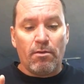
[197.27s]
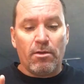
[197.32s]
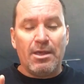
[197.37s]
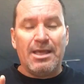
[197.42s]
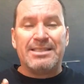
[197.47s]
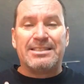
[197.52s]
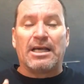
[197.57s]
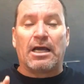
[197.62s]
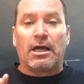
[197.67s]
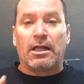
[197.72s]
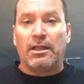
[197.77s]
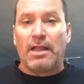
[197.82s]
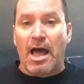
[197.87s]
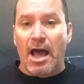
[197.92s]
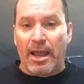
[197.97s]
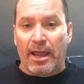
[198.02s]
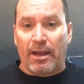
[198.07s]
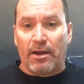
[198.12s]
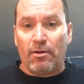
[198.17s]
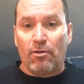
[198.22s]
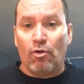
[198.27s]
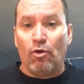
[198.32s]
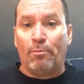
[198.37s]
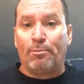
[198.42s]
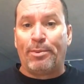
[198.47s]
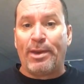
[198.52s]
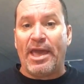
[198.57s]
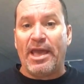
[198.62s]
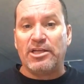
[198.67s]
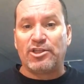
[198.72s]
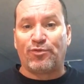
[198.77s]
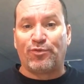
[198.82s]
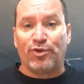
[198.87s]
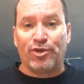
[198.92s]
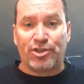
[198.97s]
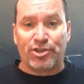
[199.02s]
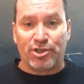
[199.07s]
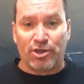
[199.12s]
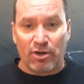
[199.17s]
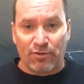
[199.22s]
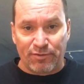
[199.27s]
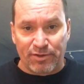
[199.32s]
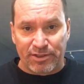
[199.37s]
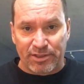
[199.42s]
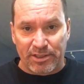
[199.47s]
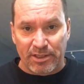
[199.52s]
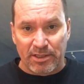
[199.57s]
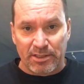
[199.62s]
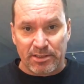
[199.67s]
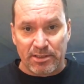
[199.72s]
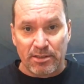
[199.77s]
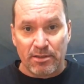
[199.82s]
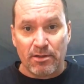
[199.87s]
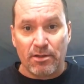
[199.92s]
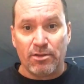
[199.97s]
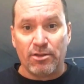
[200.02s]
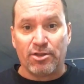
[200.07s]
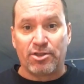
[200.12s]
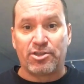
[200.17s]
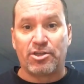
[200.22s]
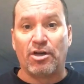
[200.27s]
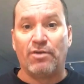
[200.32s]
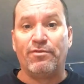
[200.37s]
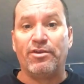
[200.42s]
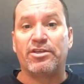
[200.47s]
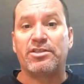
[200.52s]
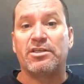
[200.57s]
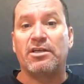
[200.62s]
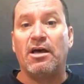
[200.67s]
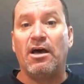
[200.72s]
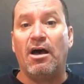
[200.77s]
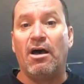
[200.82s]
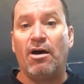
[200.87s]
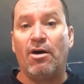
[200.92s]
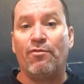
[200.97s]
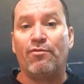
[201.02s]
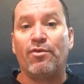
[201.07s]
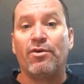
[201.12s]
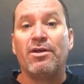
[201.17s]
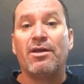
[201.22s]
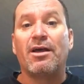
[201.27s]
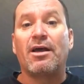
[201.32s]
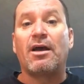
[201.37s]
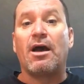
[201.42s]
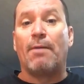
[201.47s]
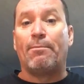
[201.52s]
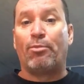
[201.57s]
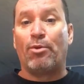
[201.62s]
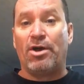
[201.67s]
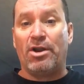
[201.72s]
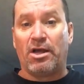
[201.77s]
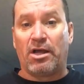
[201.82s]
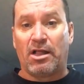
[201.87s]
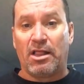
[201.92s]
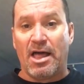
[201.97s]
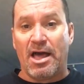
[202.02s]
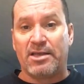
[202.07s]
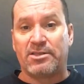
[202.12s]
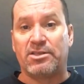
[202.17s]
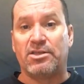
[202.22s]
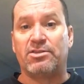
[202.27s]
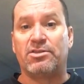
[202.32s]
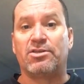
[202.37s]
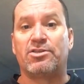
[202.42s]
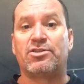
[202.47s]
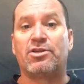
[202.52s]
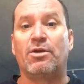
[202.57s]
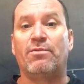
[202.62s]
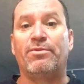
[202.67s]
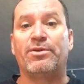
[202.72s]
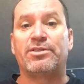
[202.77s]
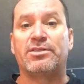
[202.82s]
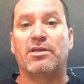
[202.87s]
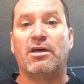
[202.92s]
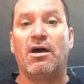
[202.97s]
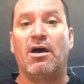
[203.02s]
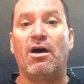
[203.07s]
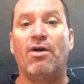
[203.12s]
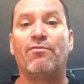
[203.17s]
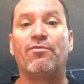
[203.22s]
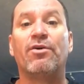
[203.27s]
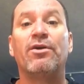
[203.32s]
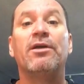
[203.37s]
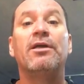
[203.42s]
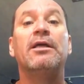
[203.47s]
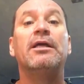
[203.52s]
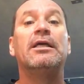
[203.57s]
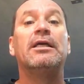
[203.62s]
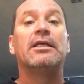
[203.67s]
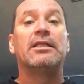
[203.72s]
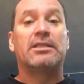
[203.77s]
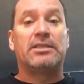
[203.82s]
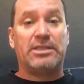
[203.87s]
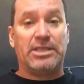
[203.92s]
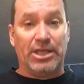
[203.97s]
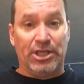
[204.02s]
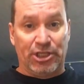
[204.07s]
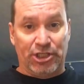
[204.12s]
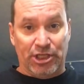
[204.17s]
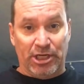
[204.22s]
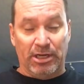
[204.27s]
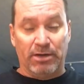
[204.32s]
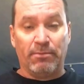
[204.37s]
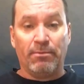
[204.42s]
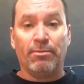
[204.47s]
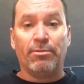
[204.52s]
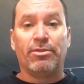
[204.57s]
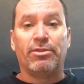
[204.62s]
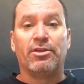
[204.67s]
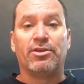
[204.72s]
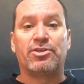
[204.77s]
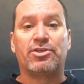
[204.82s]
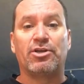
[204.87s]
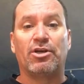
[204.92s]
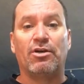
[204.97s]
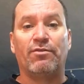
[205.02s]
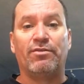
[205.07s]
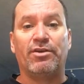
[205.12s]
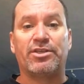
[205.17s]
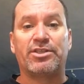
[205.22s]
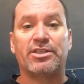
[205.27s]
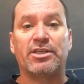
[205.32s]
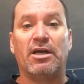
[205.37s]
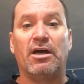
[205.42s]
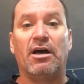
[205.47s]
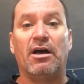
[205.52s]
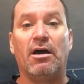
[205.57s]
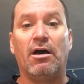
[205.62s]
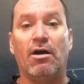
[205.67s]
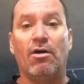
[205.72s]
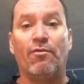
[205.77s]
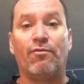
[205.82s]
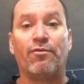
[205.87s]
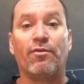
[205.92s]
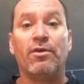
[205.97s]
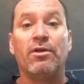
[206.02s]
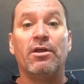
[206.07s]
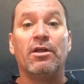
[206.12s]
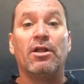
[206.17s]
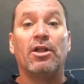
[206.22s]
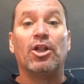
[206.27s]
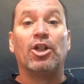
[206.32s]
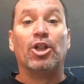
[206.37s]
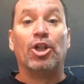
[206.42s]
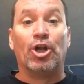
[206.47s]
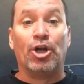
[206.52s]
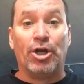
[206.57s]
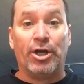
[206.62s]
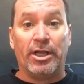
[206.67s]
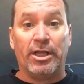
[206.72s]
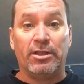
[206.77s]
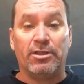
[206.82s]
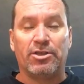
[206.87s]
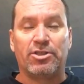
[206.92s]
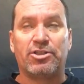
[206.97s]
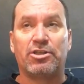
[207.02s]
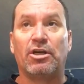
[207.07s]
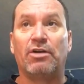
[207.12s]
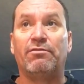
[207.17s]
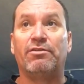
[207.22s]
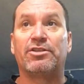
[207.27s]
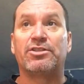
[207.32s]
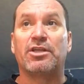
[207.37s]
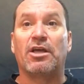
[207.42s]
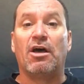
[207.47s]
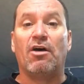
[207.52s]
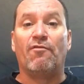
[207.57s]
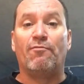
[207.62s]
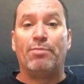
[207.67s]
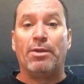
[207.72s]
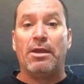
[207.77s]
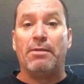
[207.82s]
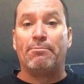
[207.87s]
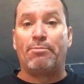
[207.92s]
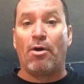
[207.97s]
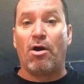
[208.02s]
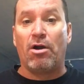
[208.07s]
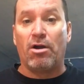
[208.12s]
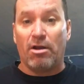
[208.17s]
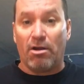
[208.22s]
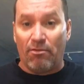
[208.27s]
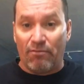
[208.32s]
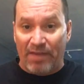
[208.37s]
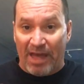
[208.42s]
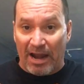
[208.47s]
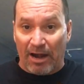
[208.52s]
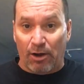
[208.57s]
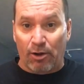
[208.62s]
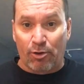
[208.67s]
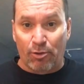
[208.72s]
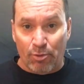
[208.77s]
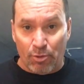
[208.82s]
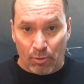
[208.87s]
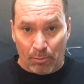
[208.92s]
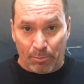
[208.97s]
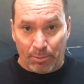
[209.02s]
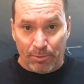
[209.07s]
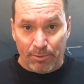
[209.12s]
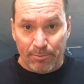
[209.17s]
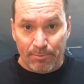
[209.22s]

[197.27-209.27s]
is a client who pays for services, the service of capoeira classes, the service of teaching, the service of learning, the service of being part of that group.